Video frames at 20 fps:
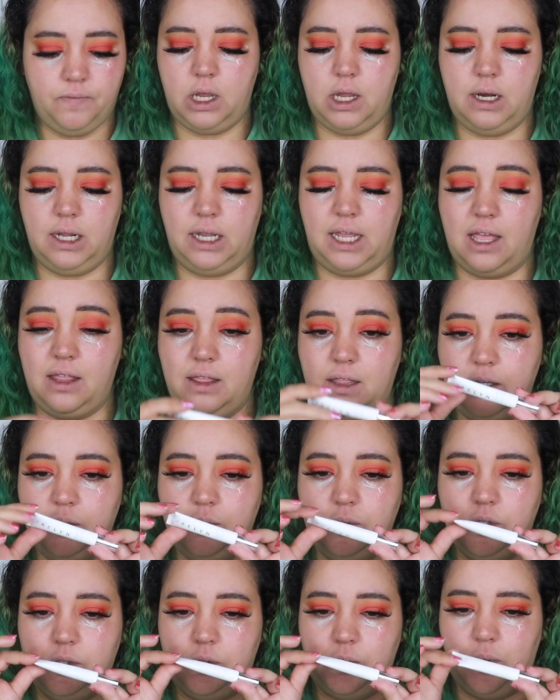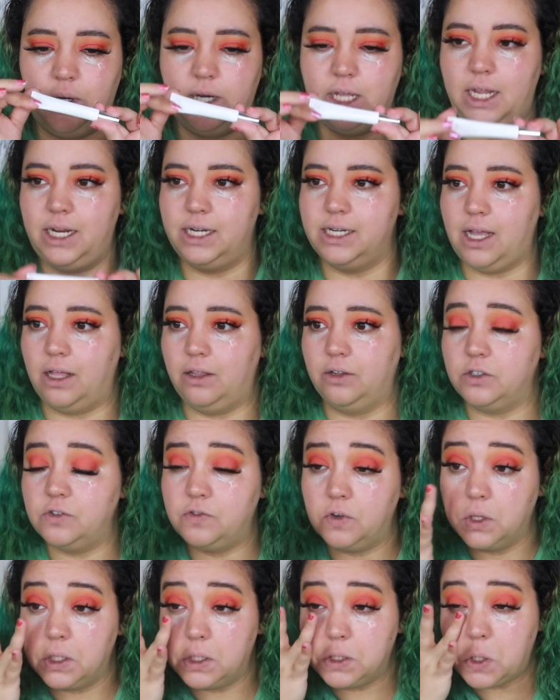And again, this was twenty-eight dollars
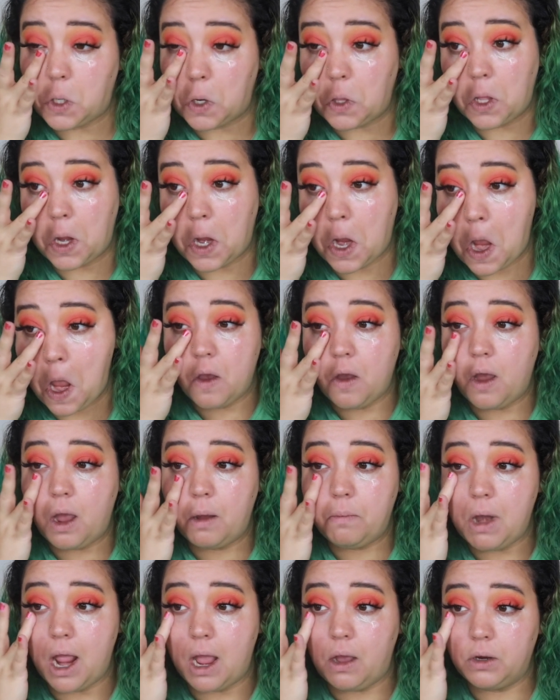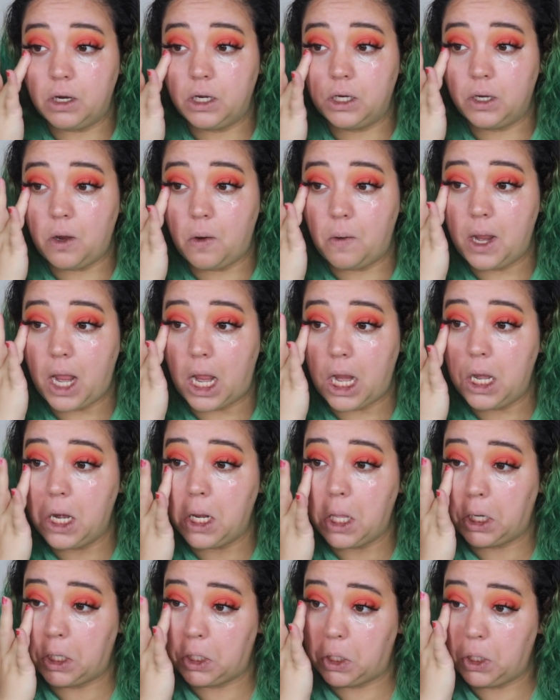for this little thing. So I'm now gonna go in,
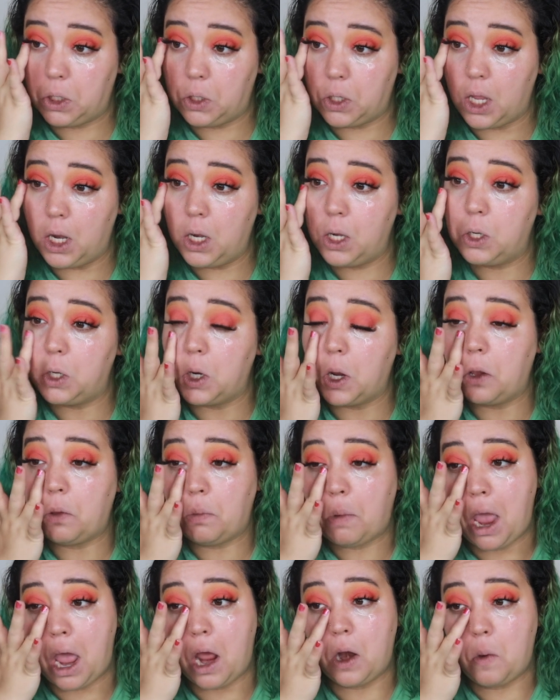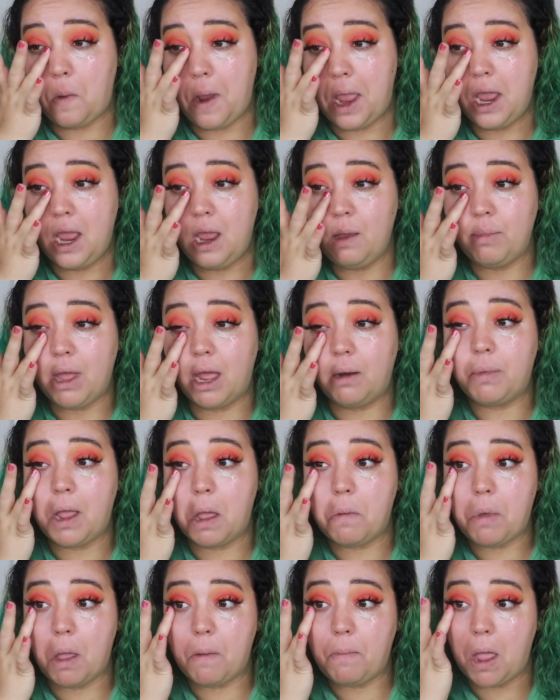like she said, and just pat away, pat,
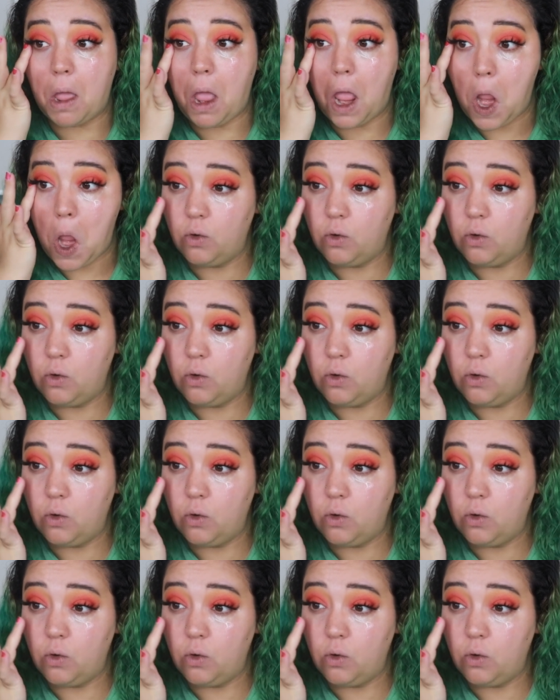pat, pat, pat.